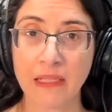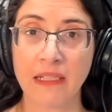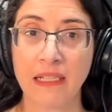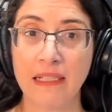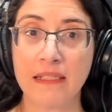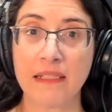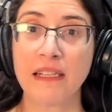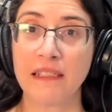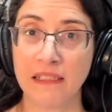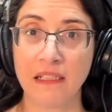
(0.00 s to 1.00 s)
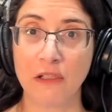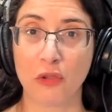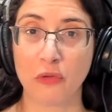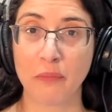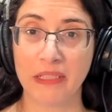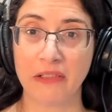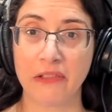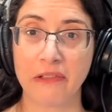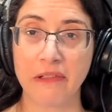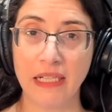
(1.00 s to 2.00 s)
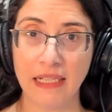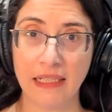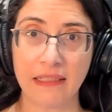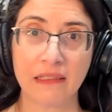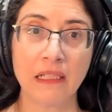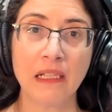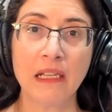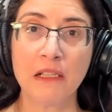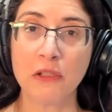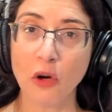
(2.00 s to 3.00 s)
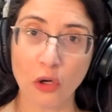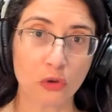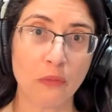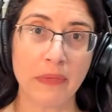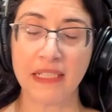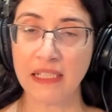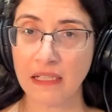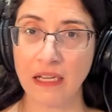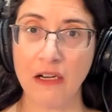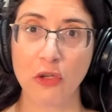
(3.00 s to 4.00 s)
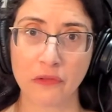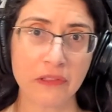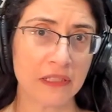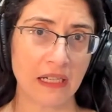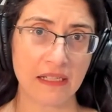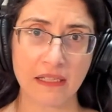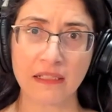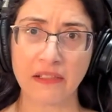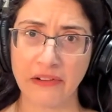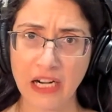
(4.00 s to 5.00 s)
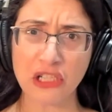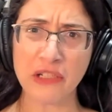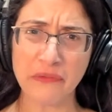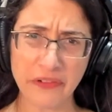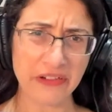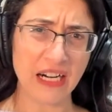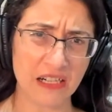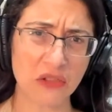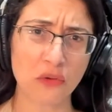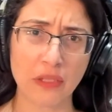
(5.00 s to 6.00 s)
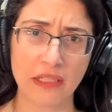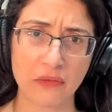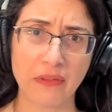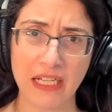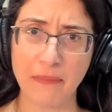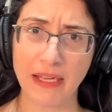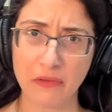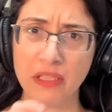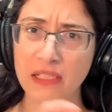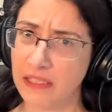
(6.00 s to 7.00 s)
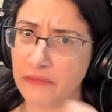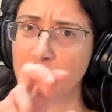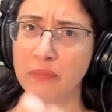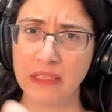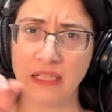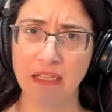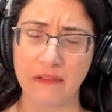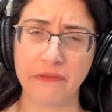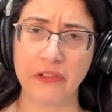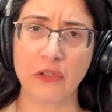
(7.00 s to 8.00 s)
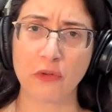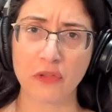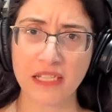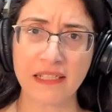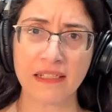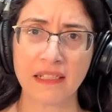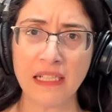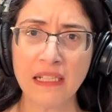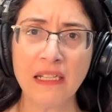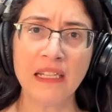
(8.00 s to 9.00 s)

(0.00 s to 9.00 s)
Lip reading: It's getting a lot better at automating a lot of the tasks that are actually very hard to get right manually and have to be done very consistently.